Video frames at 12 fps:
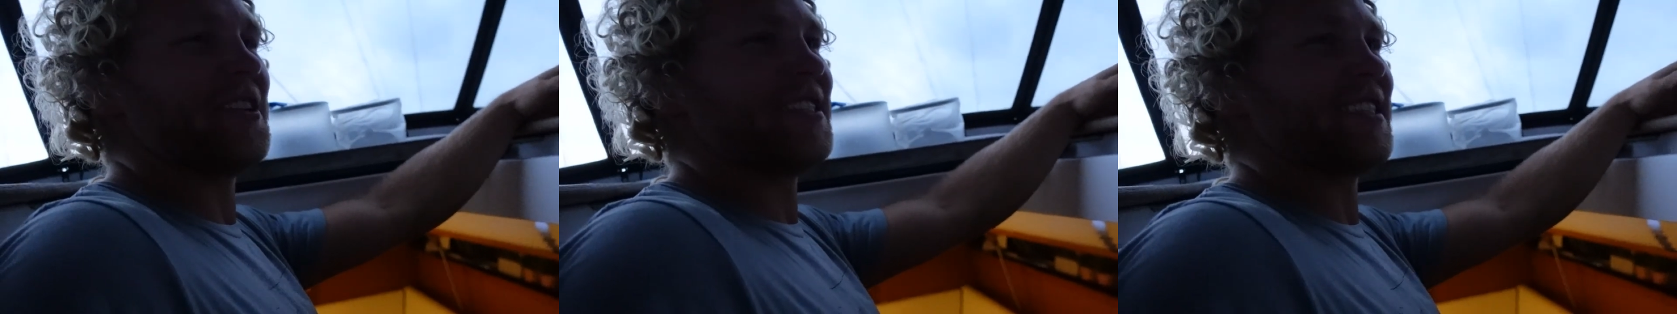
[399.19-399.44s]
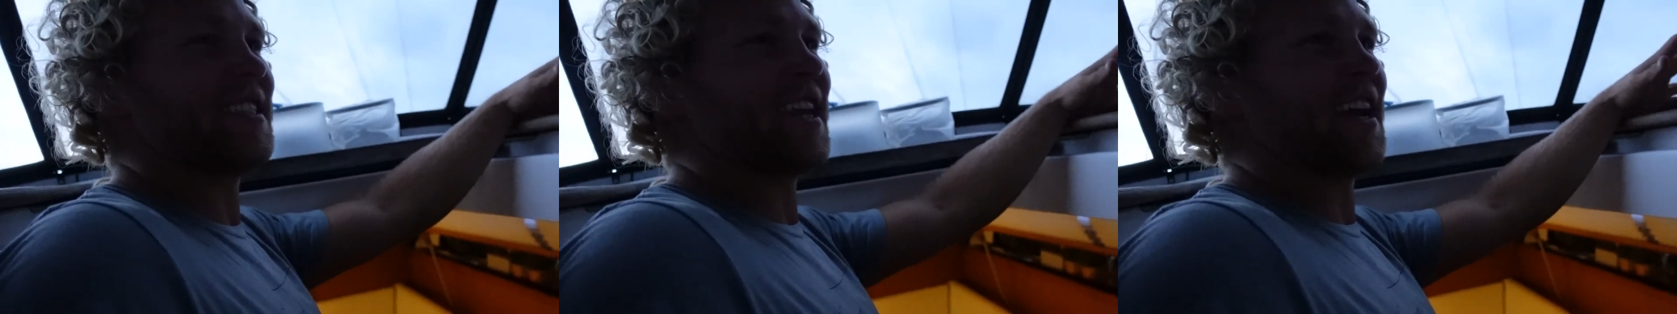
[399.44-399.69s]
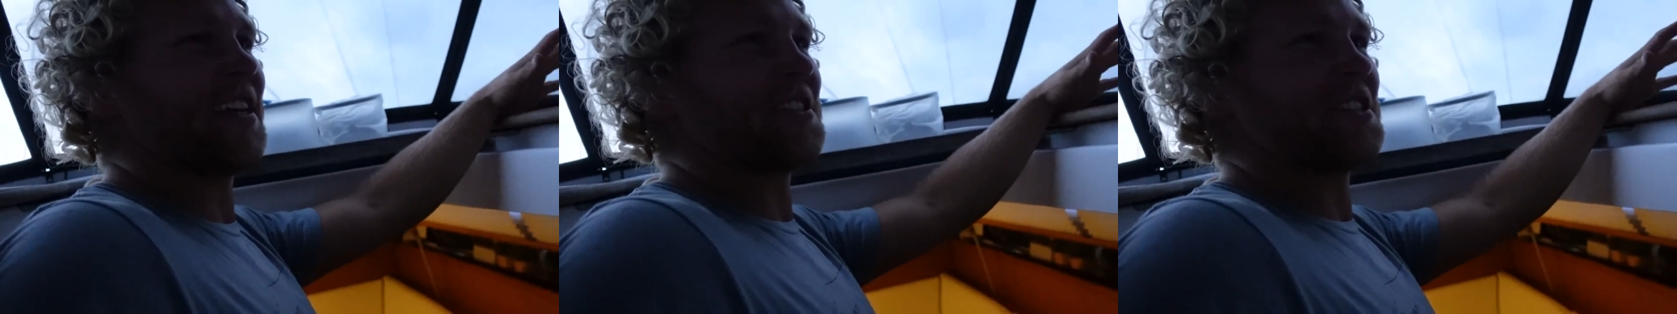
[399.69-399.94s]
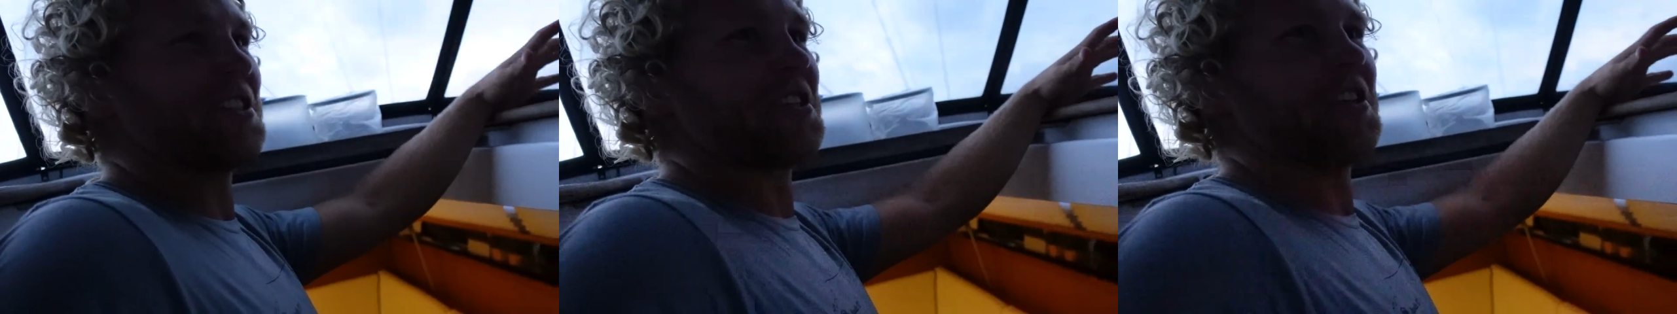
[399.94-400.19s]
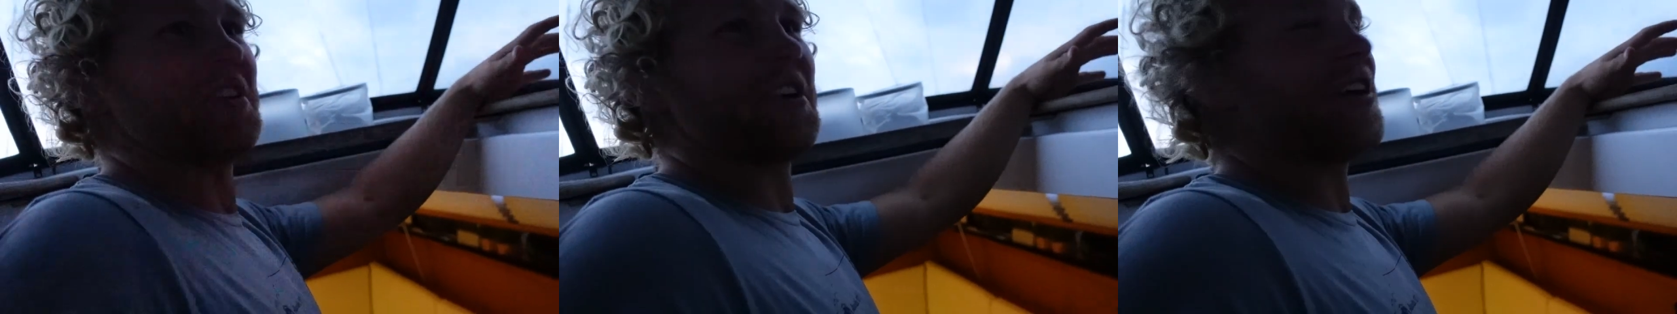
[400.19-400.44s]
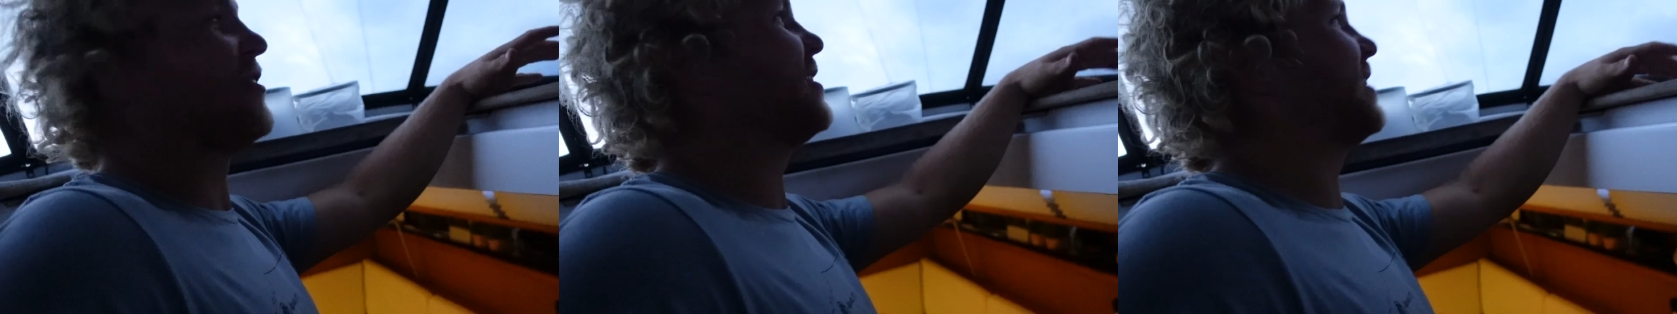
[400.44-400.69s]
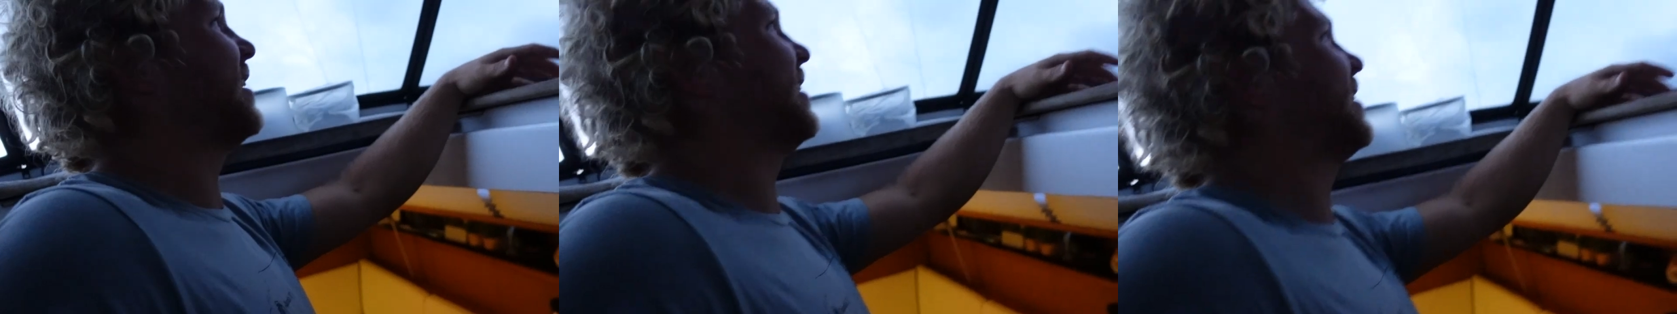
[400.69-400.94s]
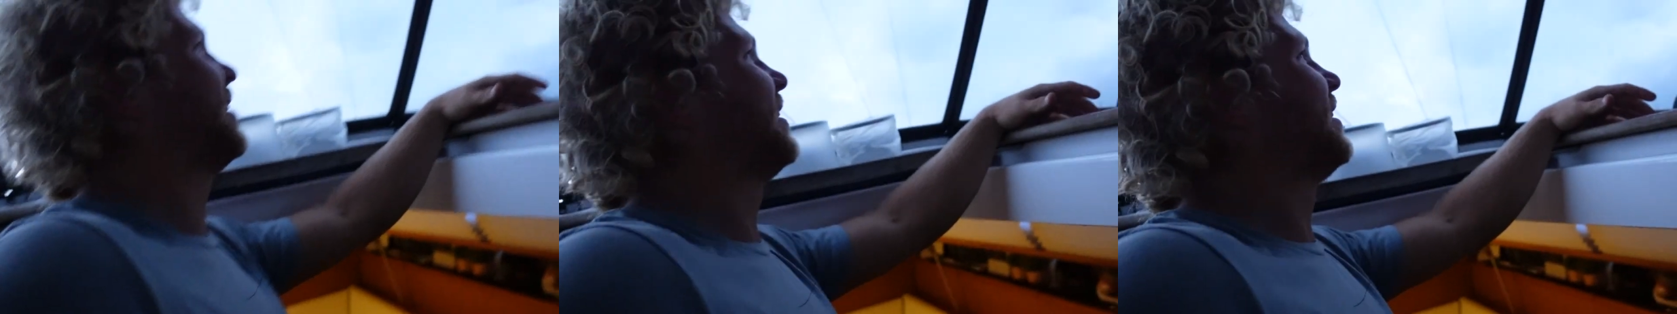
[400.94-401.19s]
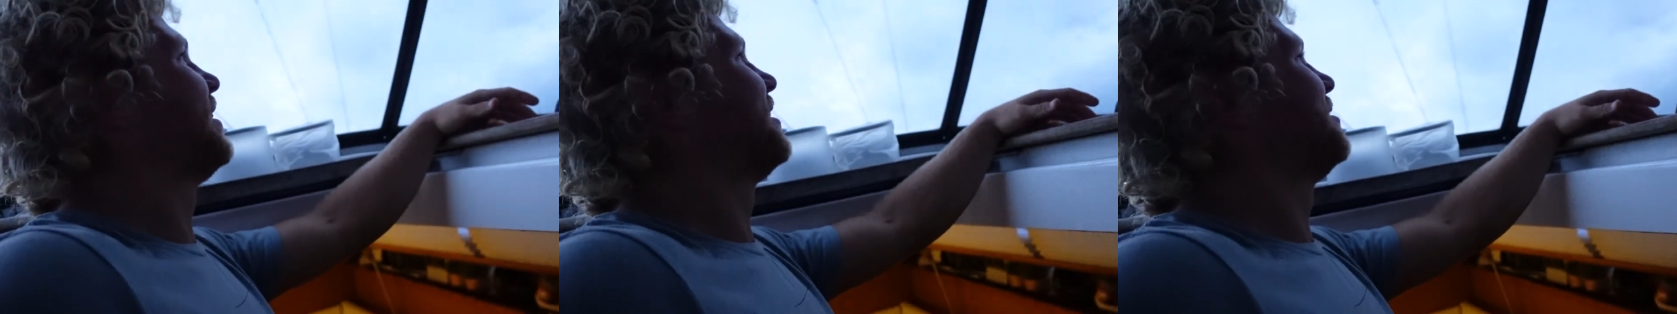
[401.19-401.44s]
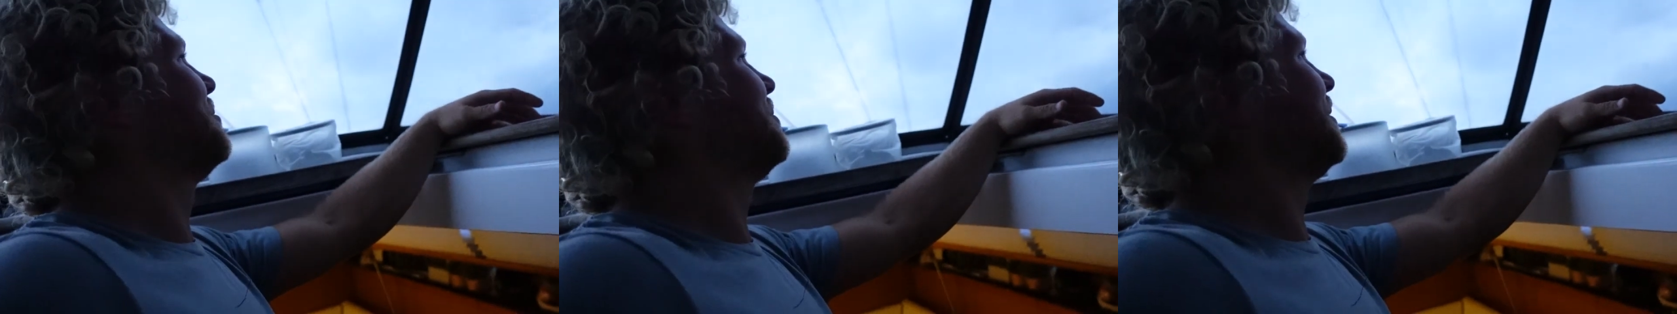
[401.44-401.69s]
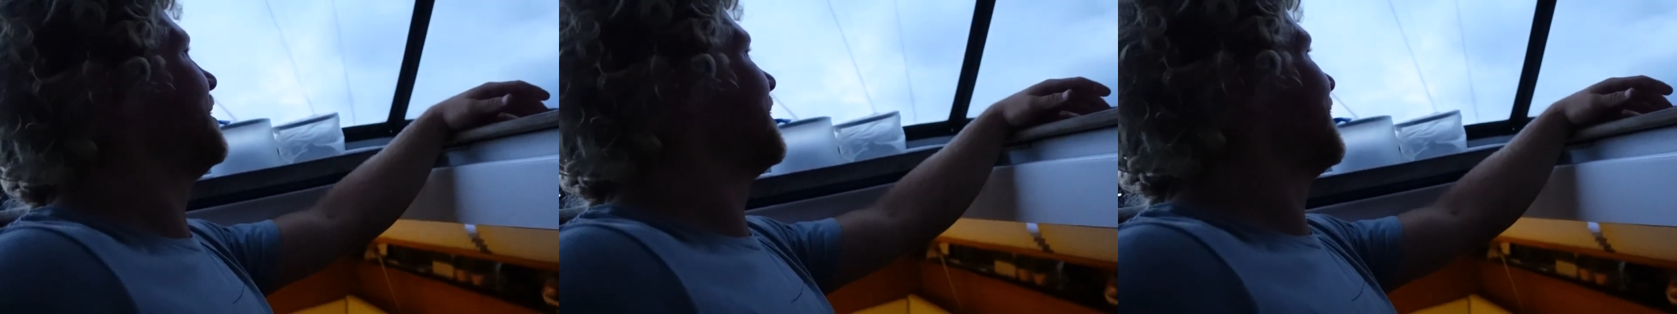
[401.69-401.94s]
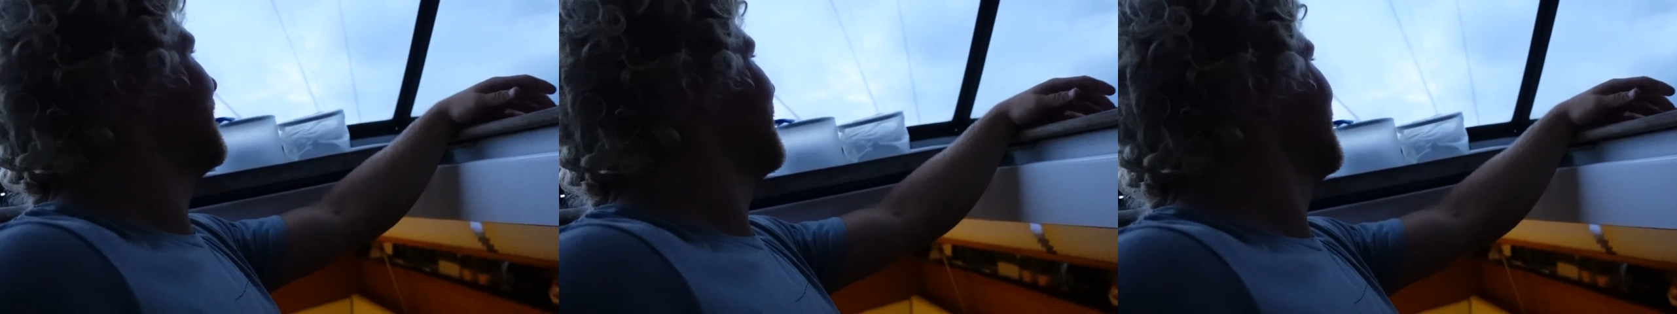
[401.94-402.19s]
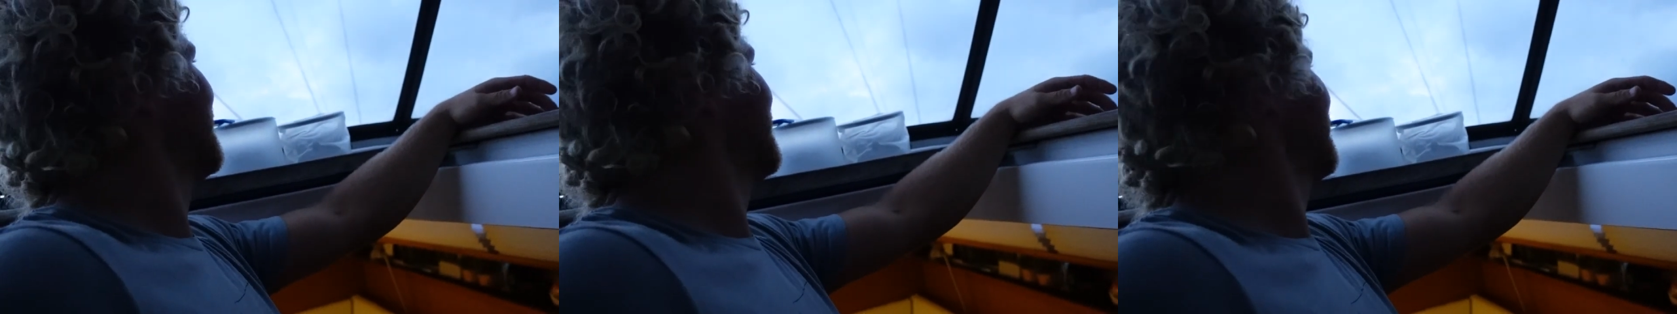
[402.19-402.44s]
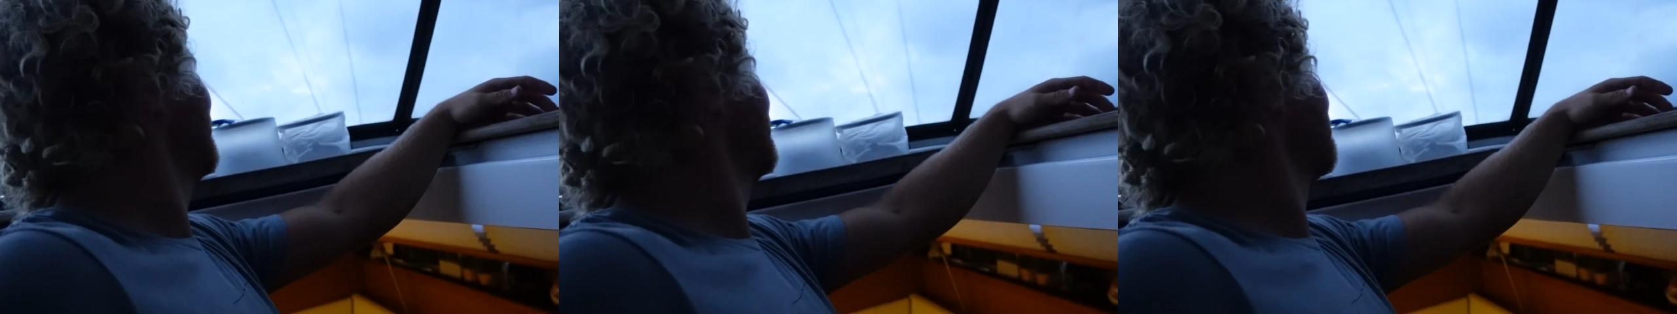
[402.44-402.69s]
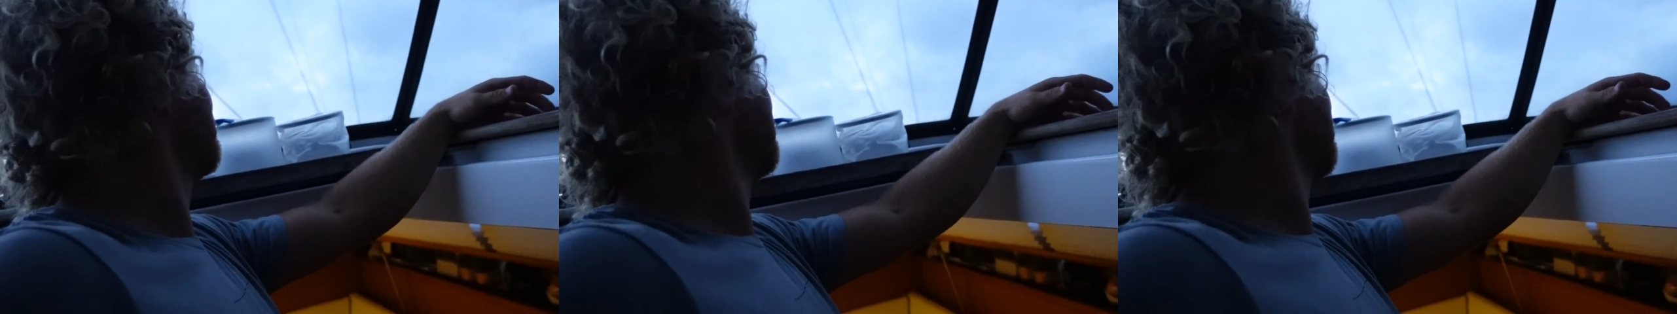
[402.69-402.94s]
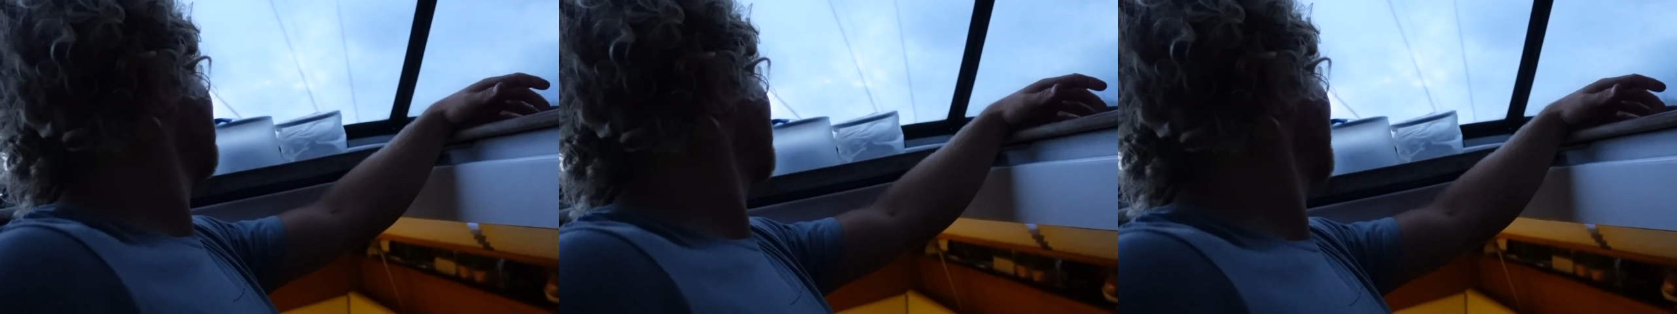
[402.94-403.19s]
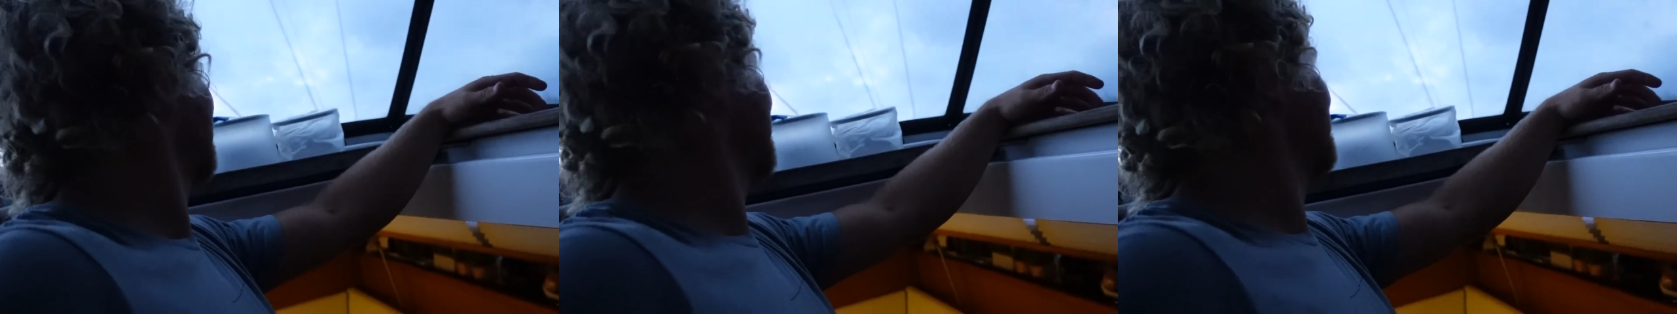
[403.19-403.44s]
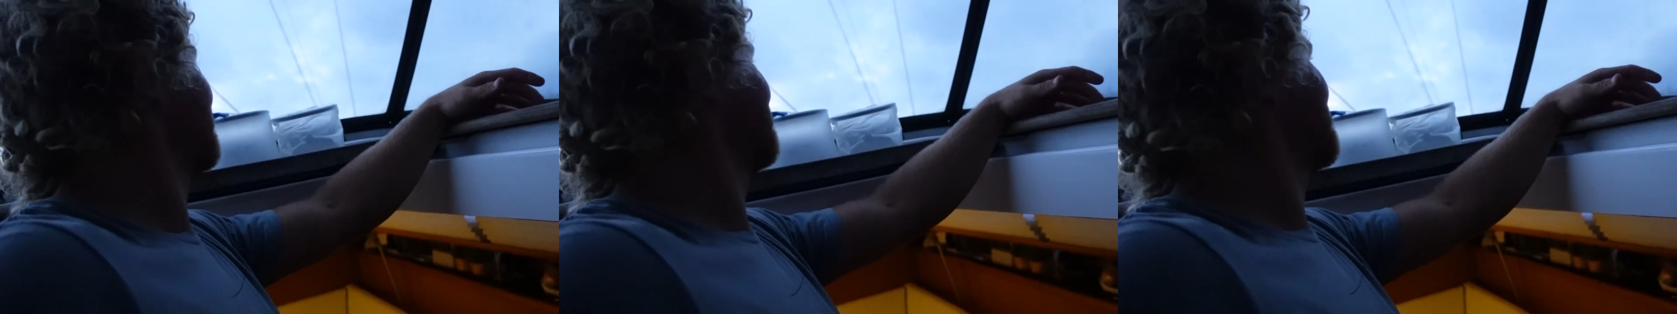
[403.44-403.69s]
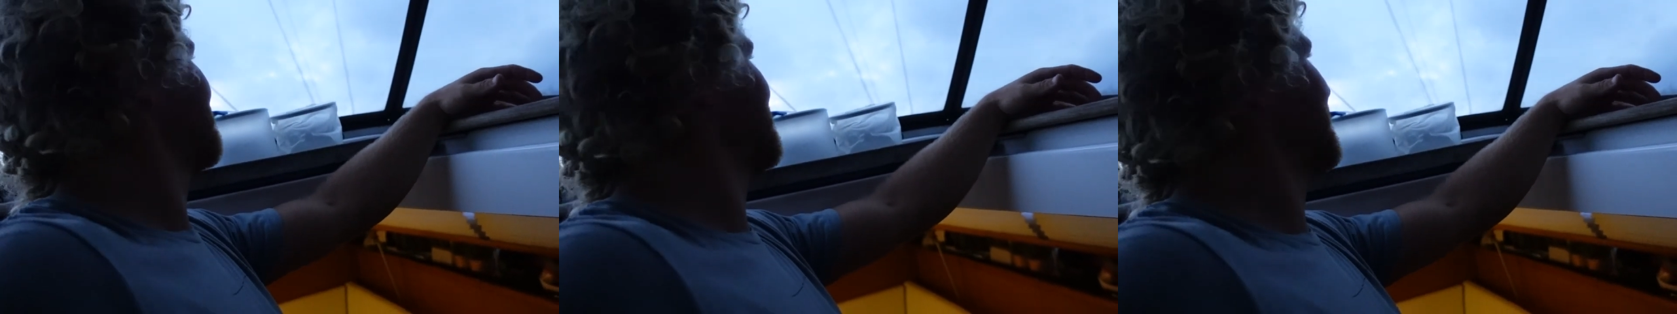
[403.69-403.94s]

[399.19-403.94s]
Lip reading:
Nobody's mouth can be seen.